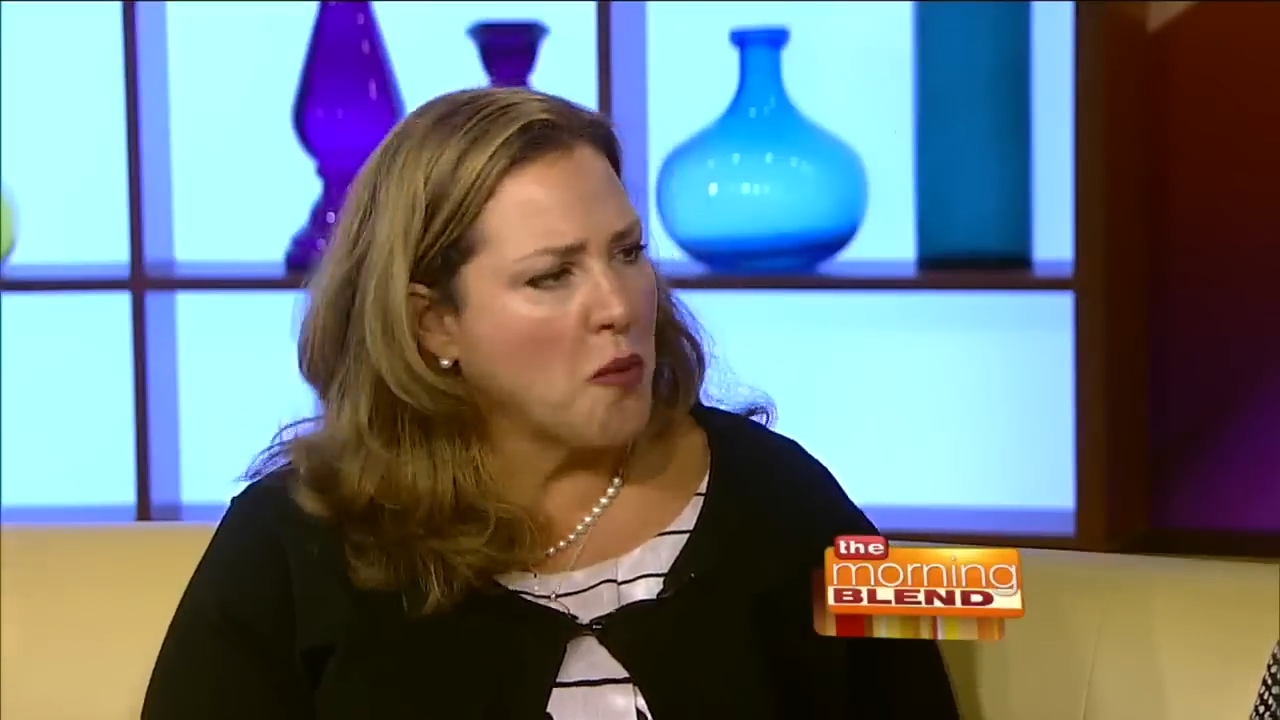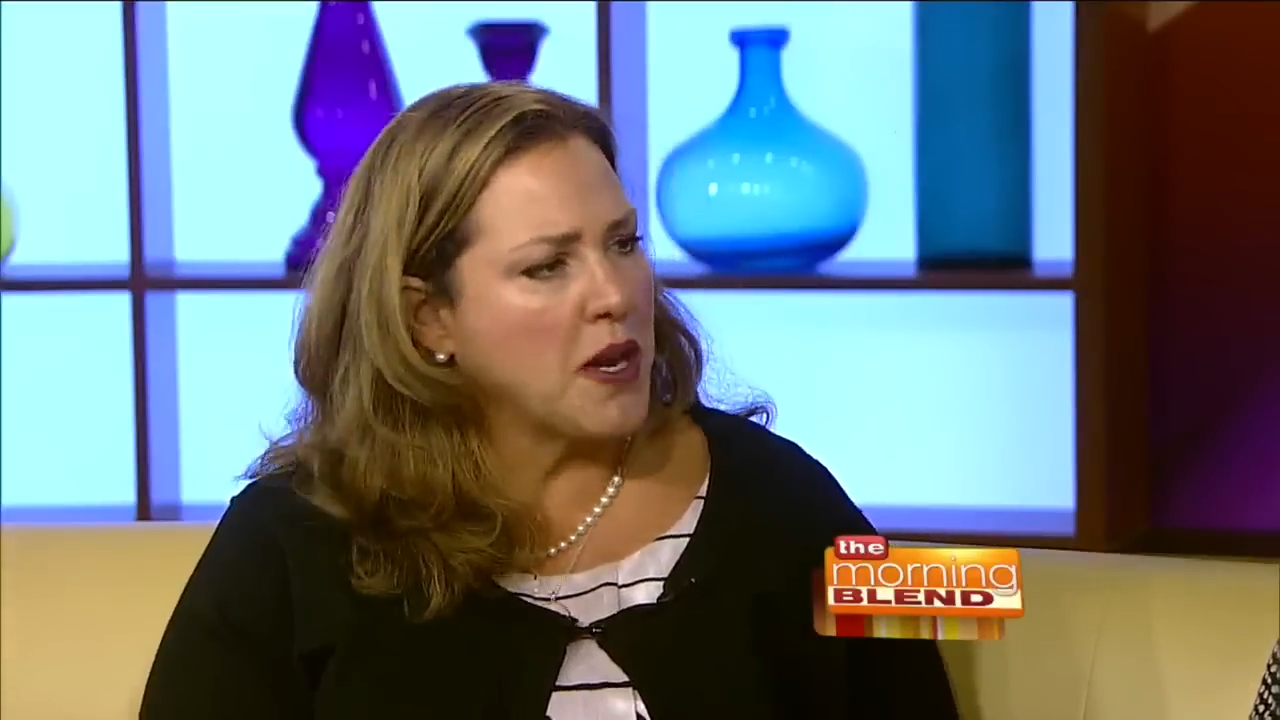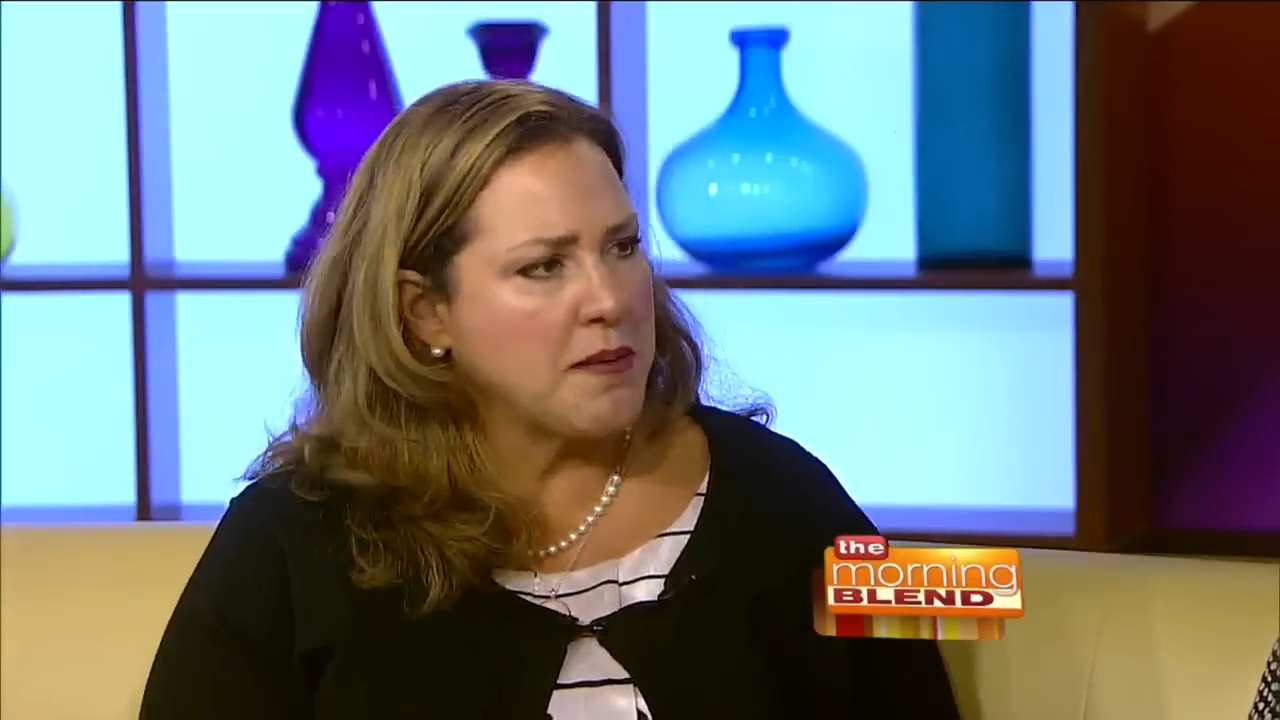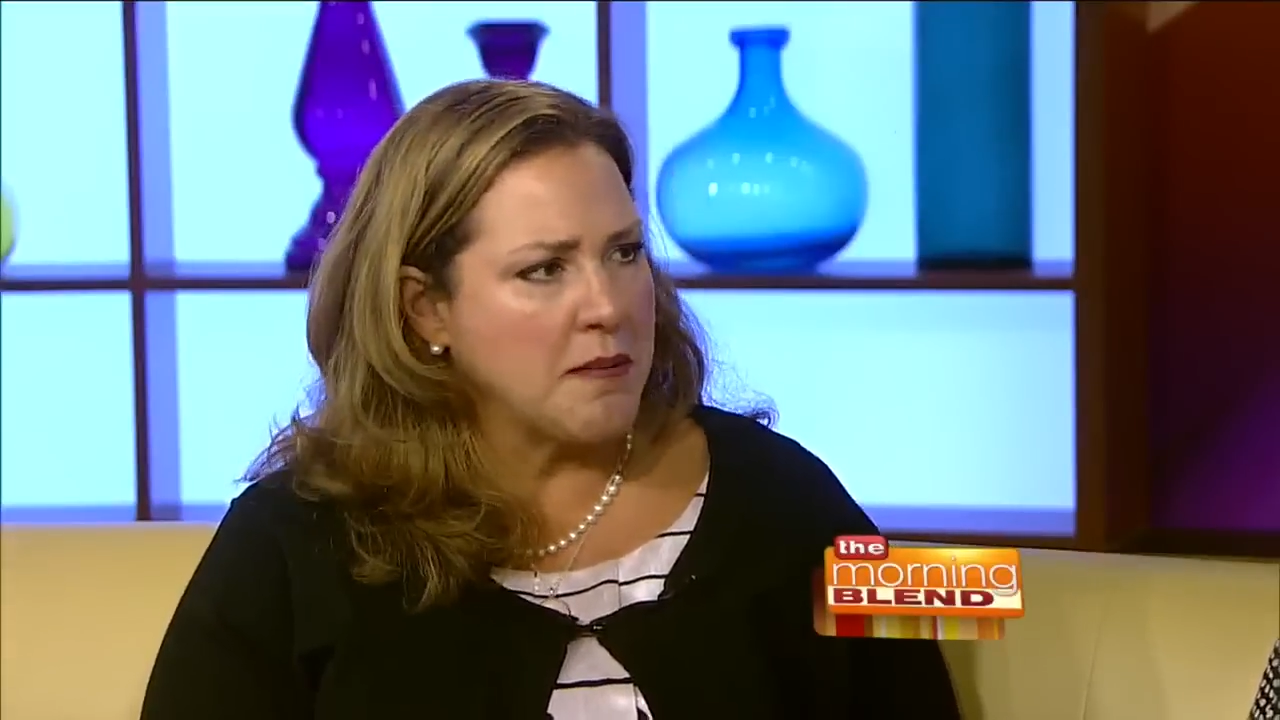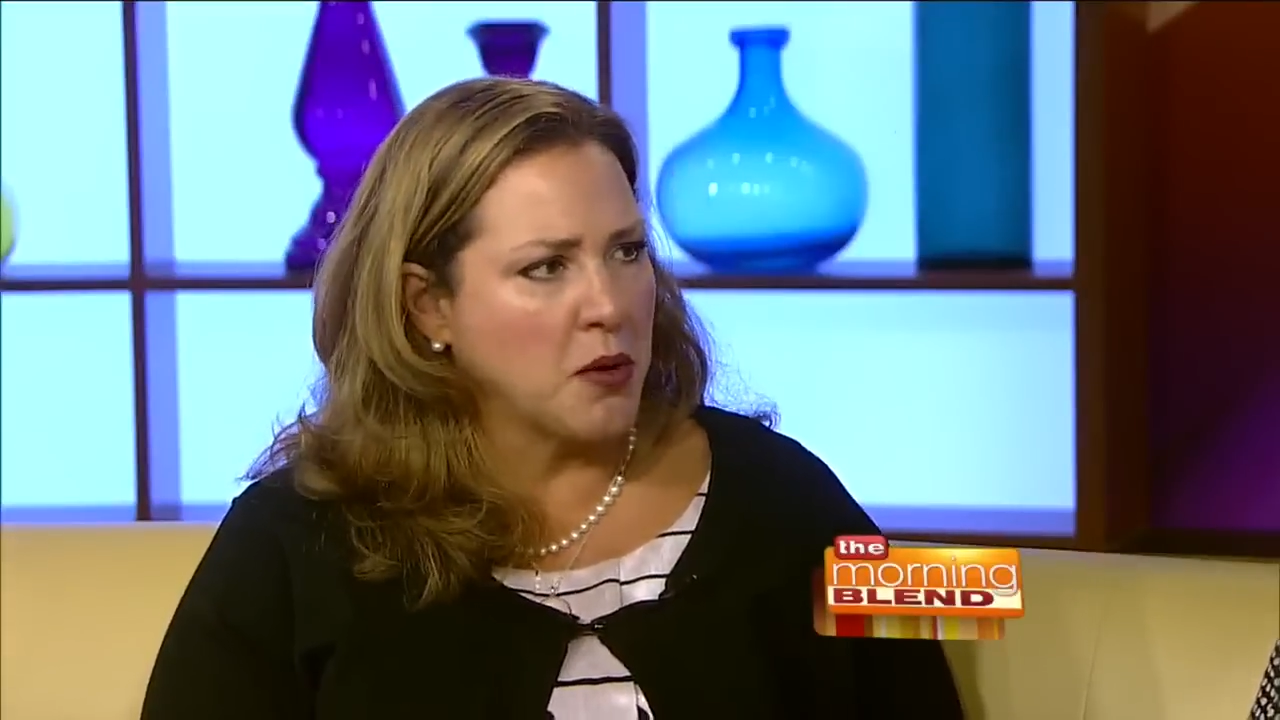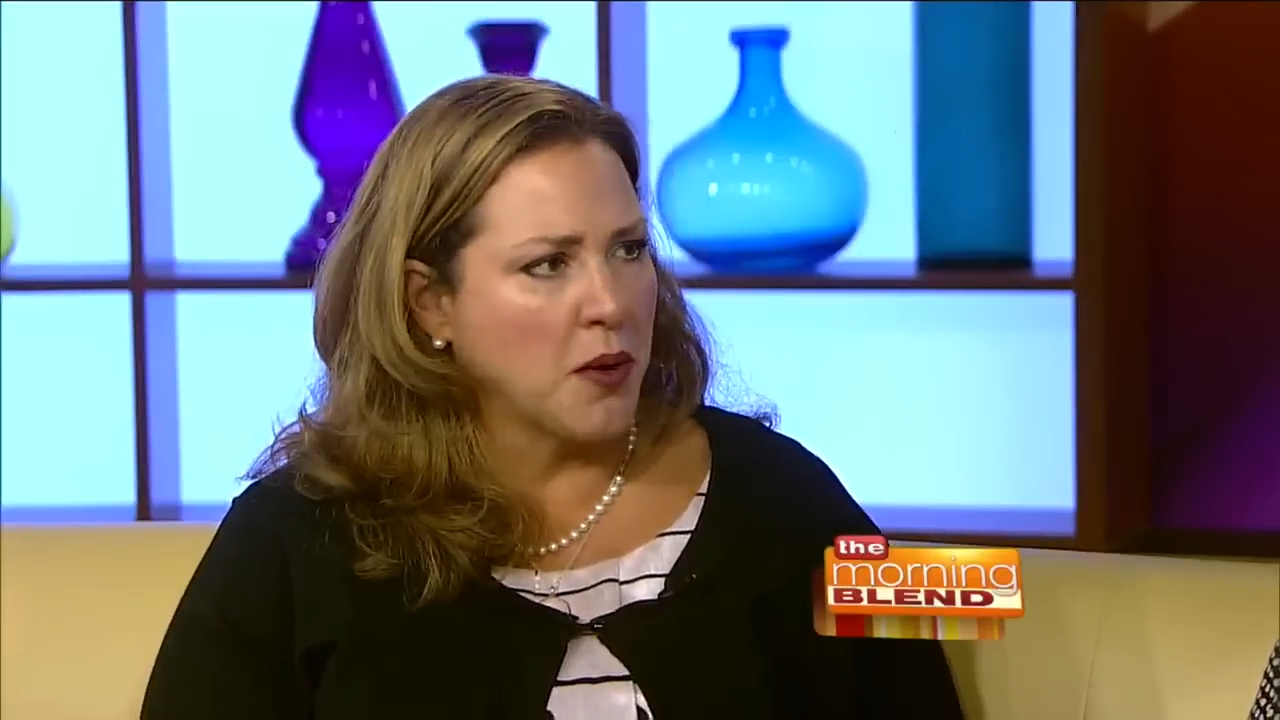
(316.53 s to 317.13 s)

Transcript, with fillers: many people